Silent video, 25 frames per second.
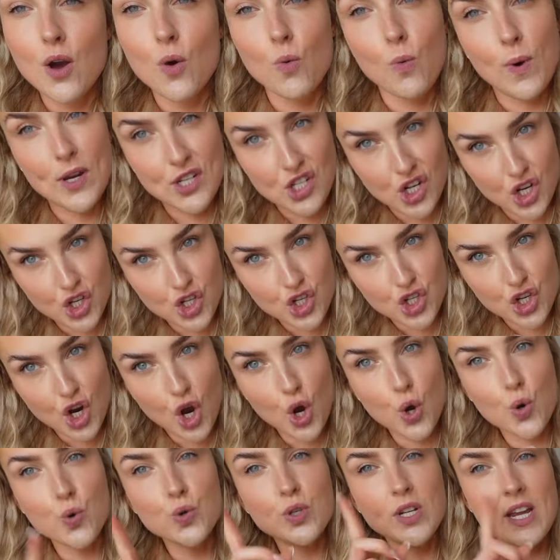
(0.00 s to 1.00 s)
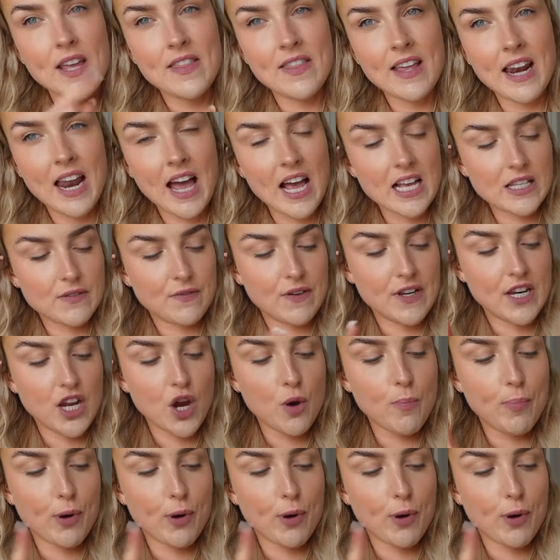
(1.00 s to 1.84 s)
which I showed in the last video,